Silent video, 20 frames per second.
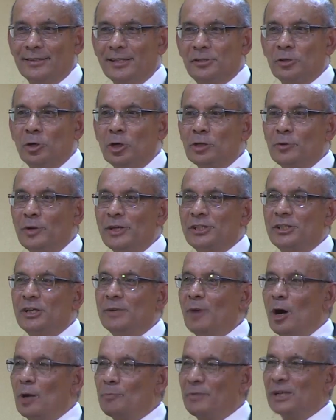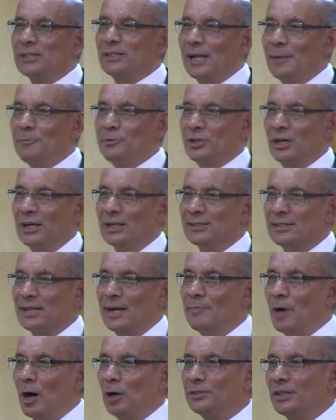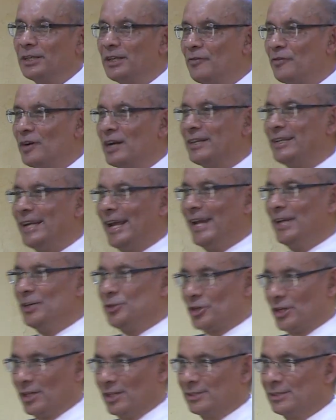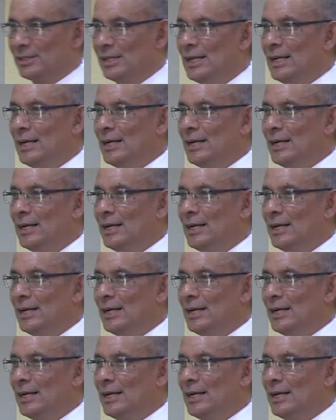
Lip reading: this whole question about perceptions, about the different dangers